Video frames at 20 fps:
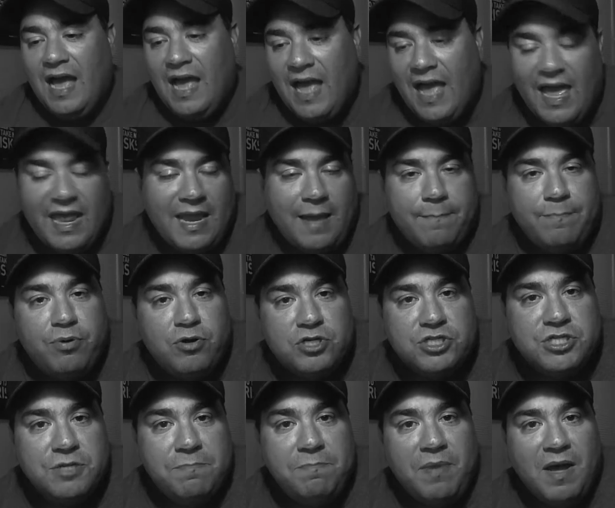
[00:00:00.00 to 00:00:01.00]
And I push
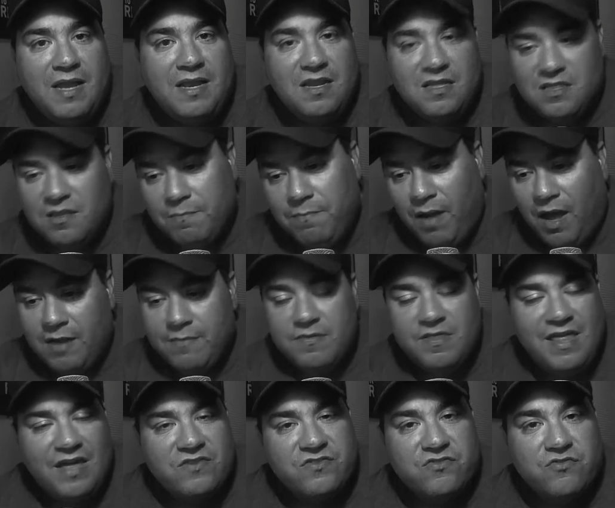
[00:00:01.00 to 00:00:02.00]
a button at the bottom of
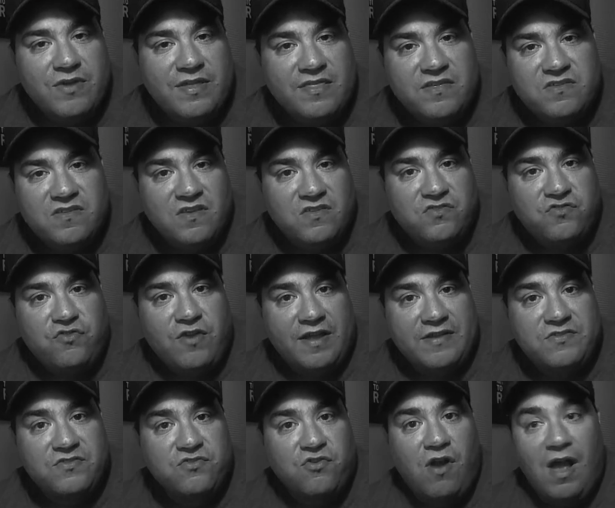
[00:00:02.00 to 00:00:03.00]
that screen that says
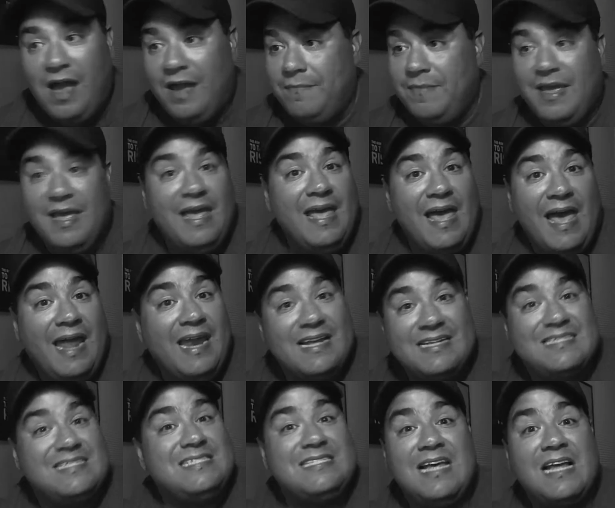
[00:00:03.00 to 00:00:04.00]
transcribe, and it
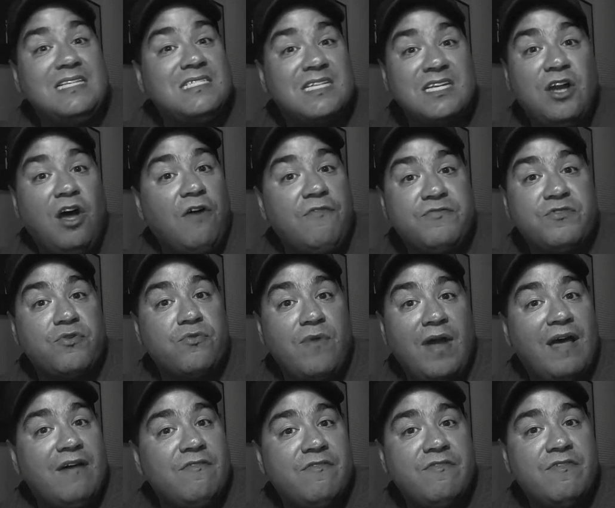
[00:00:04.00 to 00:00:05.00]
sends it off to
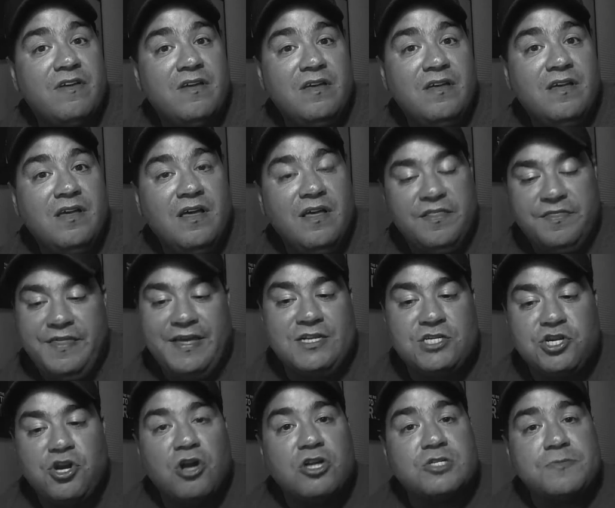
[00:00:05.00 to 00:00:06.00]
Rev. They
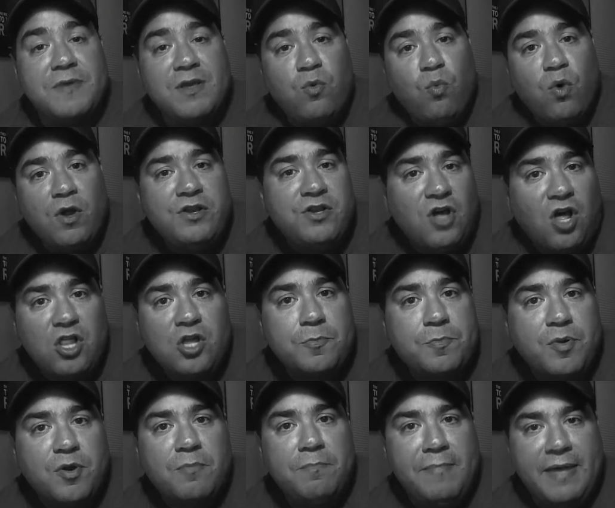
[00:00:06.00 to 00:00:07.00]
charge me $1
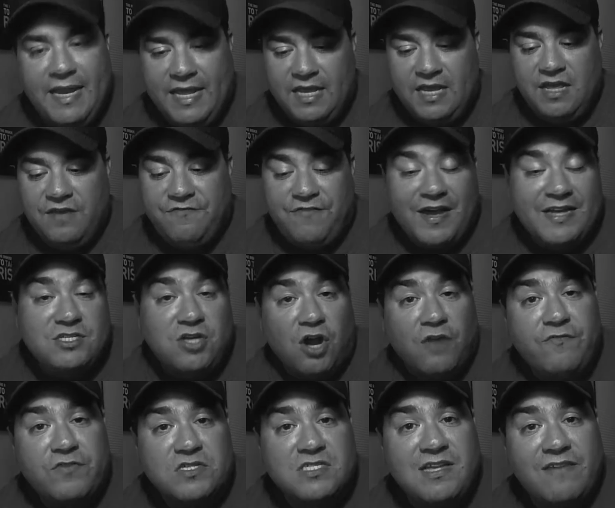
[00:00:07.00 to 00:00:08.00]
per minute. If I talk
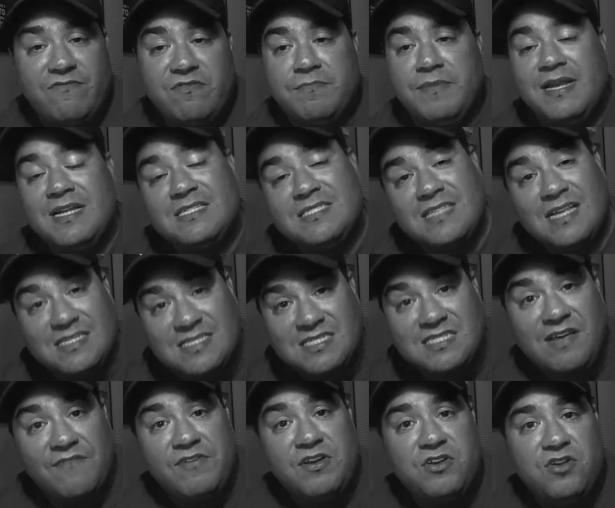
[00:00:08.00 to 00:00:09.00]
for 7 minutes, that's
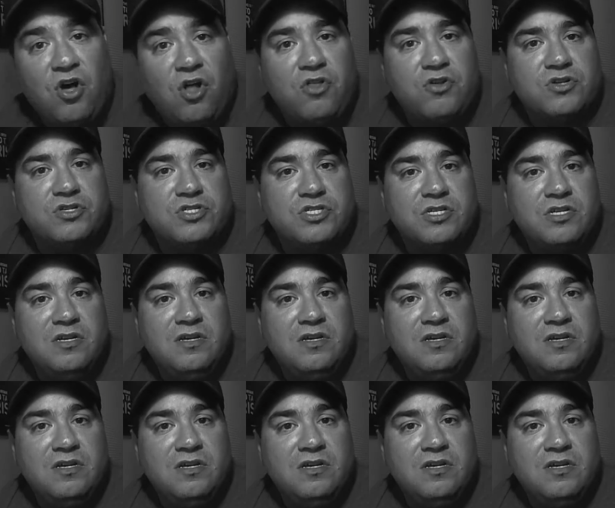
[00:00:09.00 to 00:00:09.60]
$7.